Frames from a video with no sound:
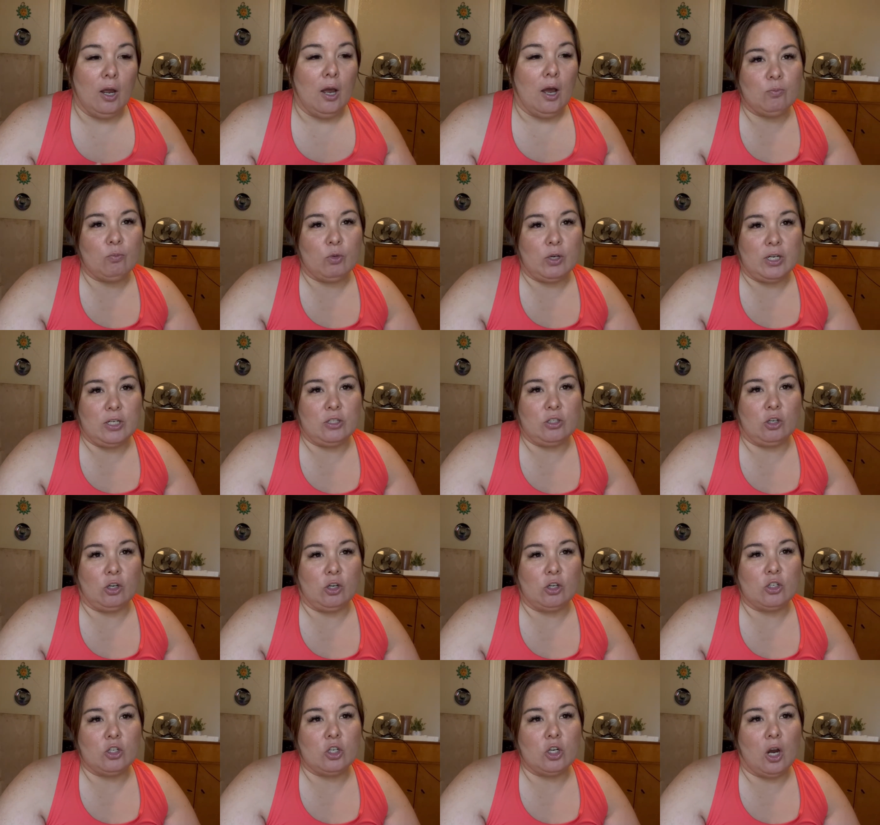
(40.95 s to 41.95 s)

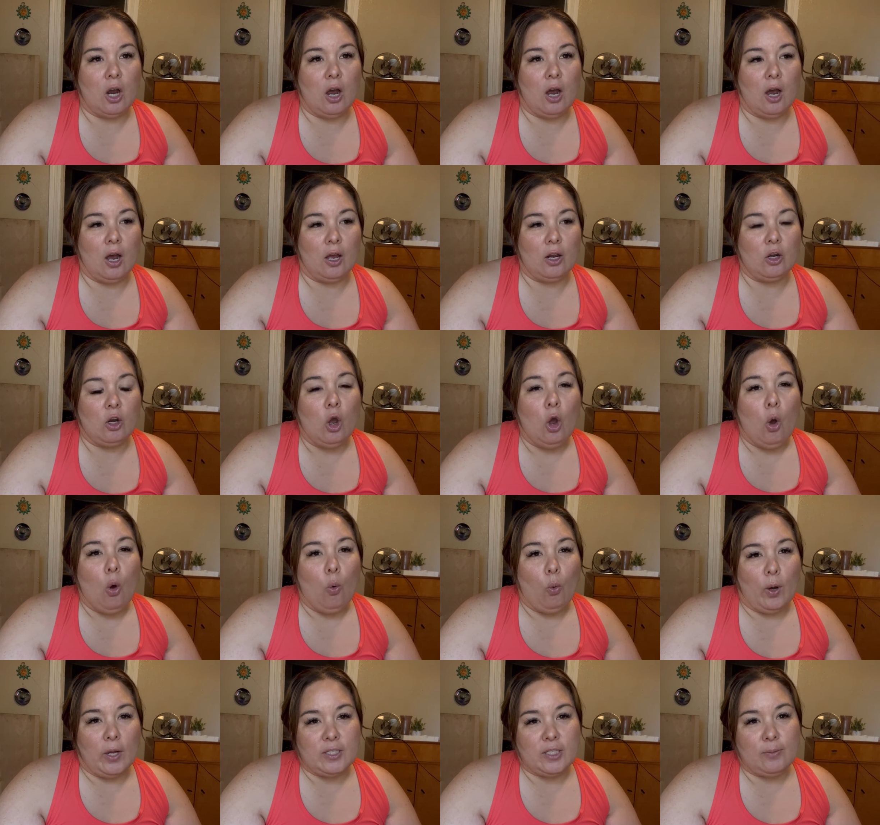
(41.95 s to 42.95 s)
Research on
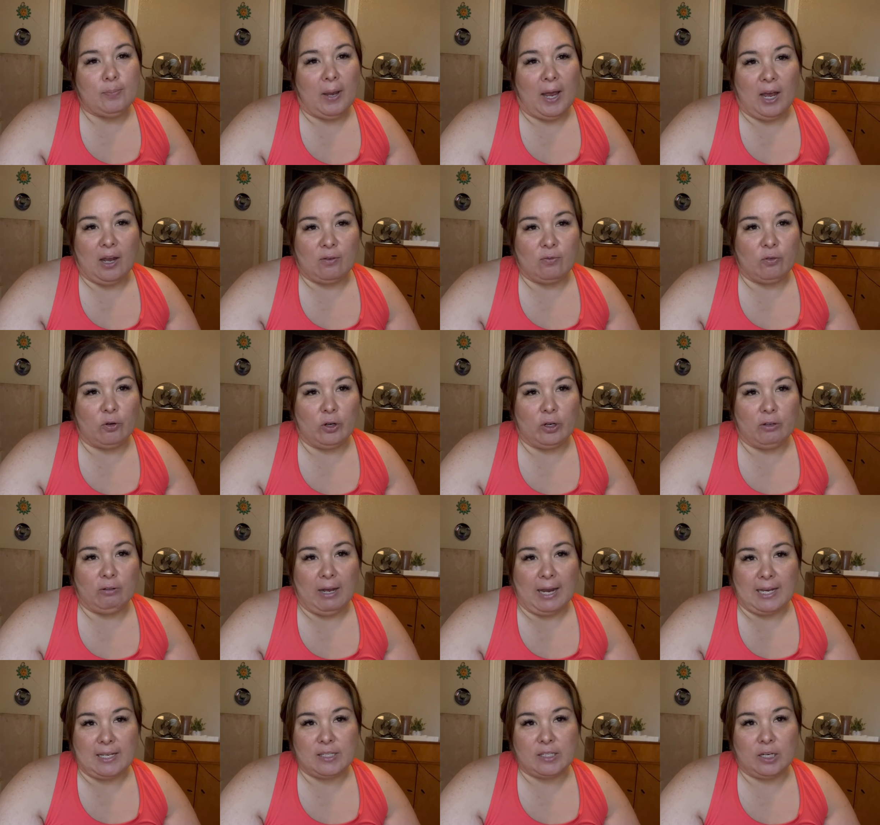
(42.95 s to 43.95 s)
what to pack for an
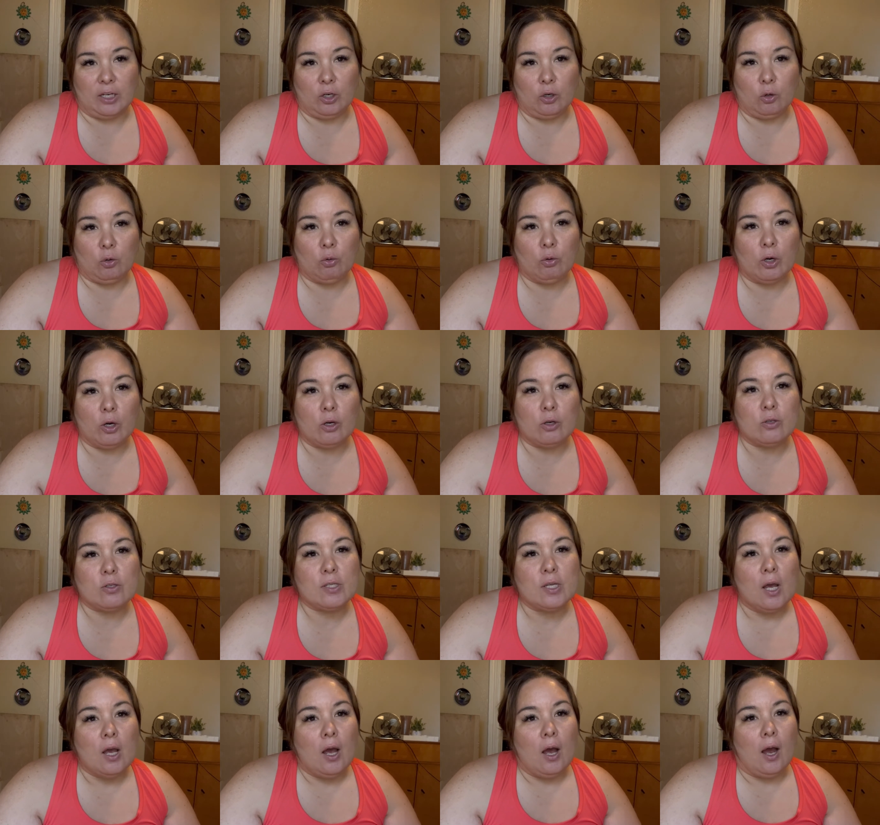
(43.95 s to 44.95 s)
Alaskan cruise,
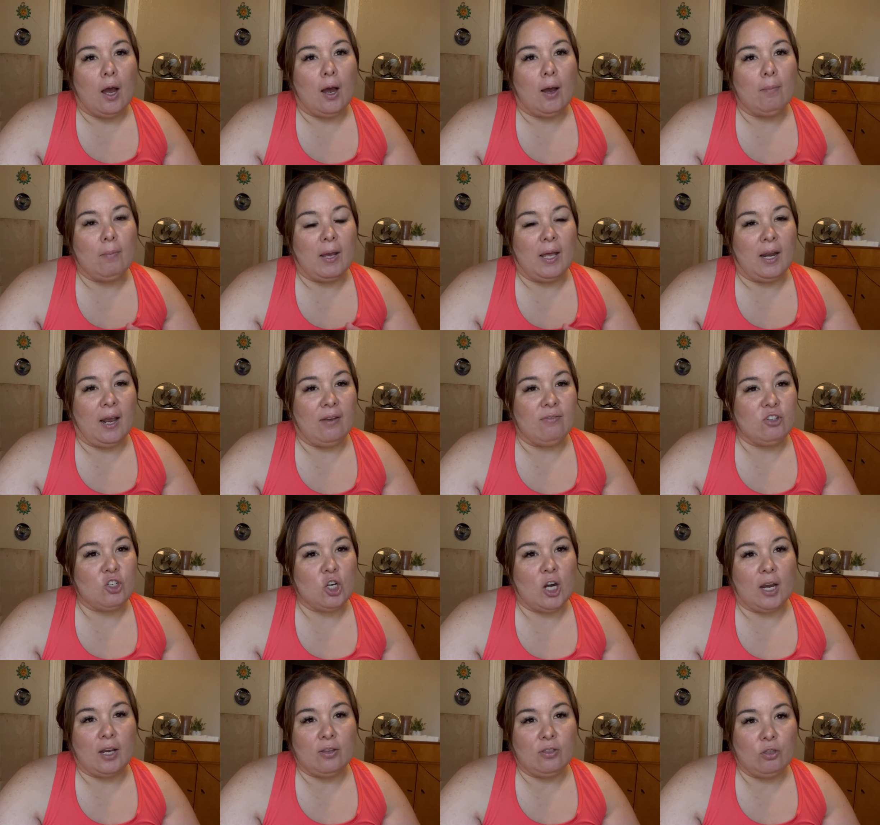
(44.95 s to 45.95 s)
and I've
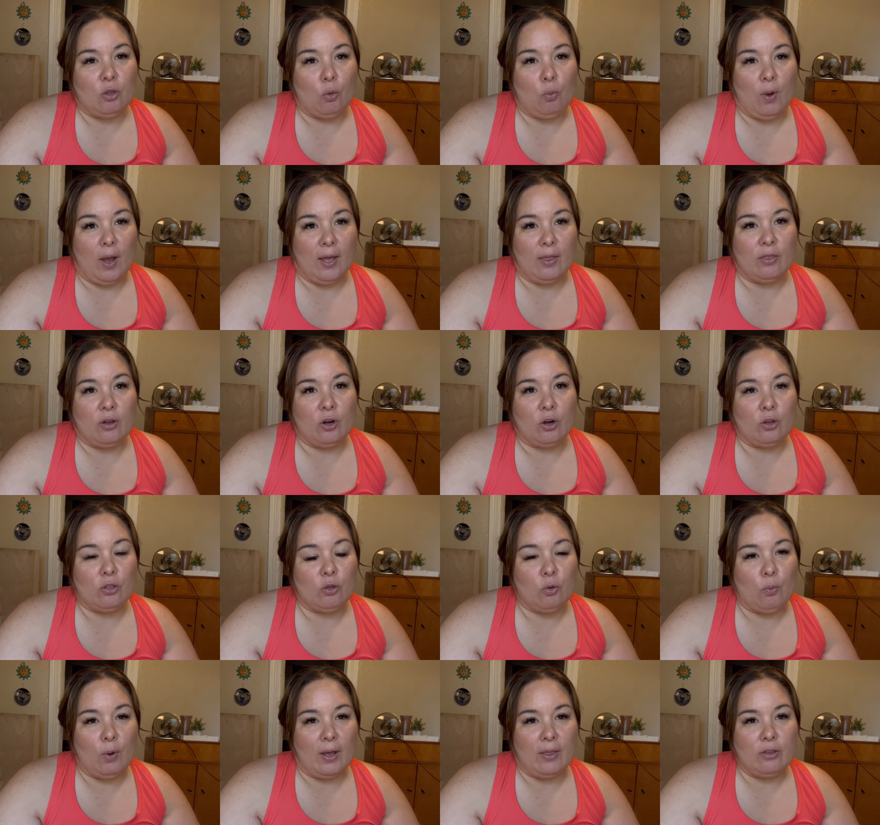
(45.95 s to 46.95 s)
checked the weather. The
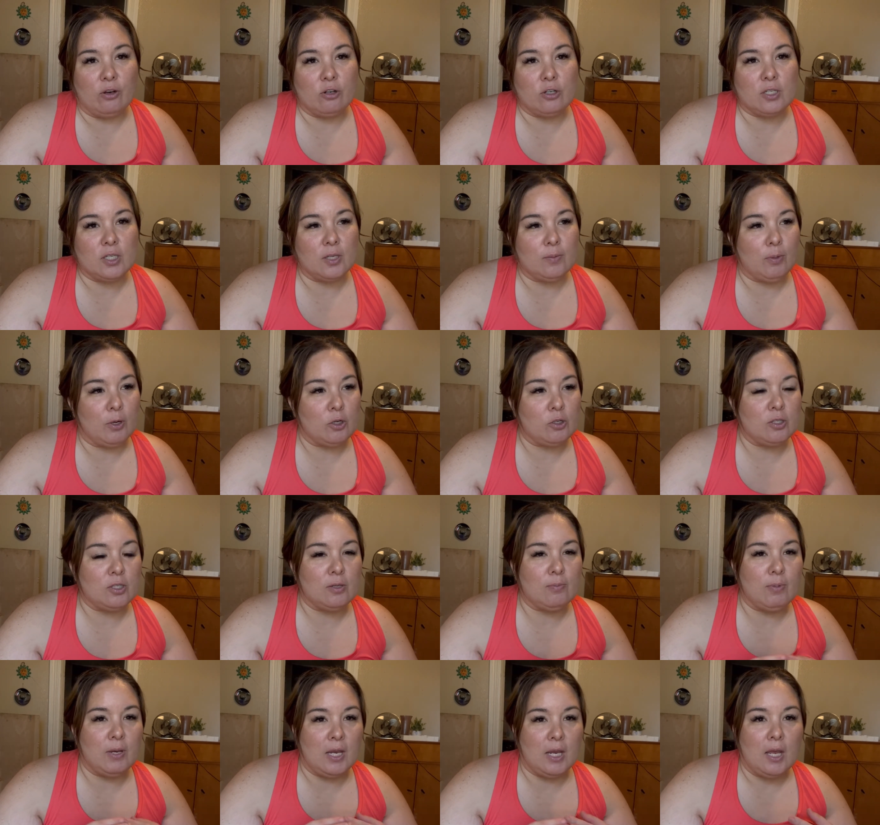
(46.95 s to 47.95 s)
weather's supposed to
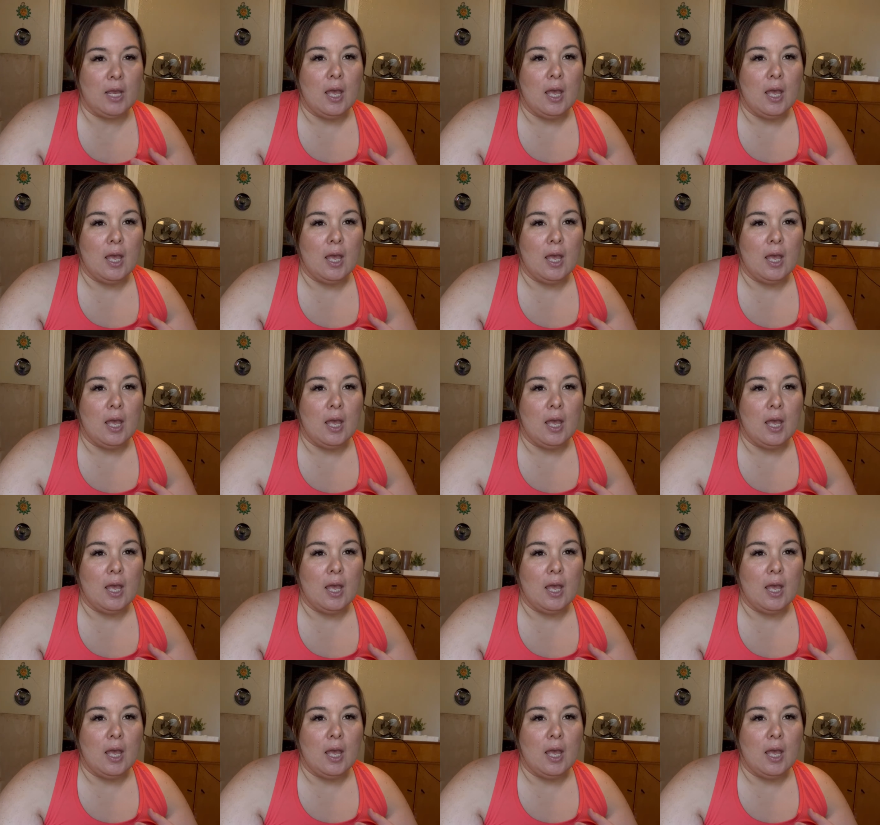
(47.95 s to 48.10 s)
be